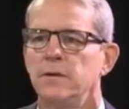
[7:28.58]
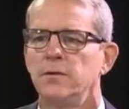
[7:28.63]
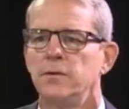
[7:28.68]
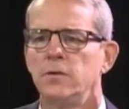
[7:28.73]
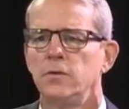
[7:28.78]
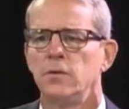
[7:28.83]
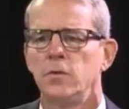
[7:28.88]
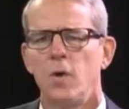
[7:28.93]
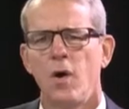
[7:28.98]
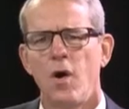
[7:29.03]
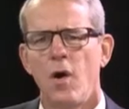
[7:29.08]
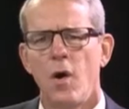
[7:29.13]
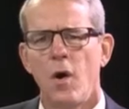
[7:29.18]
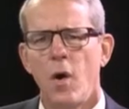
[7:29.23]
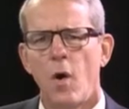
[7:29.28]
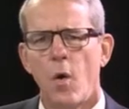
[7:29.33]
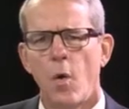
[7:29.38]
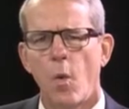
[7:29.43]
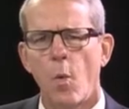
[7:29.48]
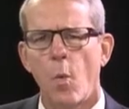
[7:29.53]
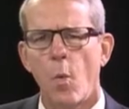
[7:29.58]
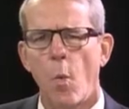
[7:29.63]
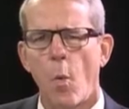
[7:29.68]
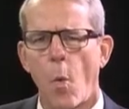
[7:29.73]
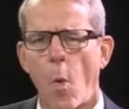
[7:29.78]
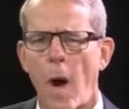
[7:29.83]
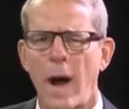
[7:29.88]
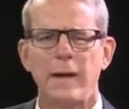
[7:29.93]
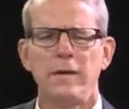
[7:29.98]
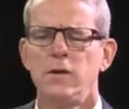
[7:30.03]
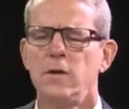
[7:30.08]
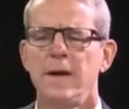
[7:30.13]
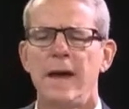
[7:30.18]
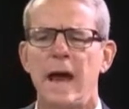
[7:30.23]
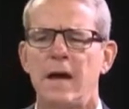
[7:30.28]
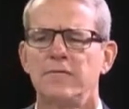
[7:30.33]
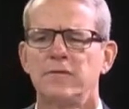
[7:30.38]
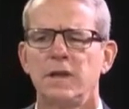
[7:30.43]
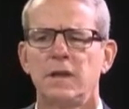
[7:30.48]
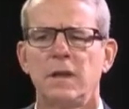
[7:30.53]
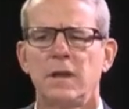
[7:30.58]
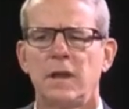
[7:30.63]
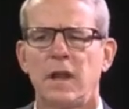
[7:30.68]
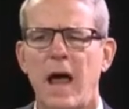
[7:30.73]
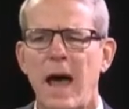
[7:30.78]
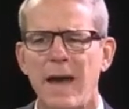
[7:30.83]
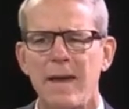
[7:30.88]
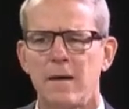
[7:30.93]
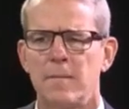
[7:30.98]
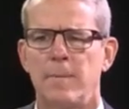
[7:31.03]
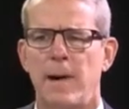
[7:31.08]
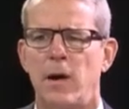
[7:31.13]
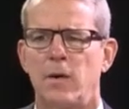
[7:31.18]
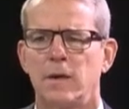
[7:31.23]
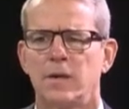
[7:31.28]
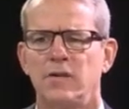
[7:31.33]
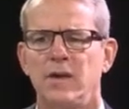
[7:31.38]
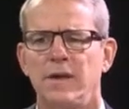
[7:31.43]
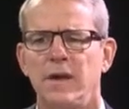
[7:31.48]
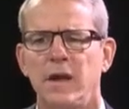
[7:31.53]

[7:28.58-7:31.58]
to do, why do you have to lie about it to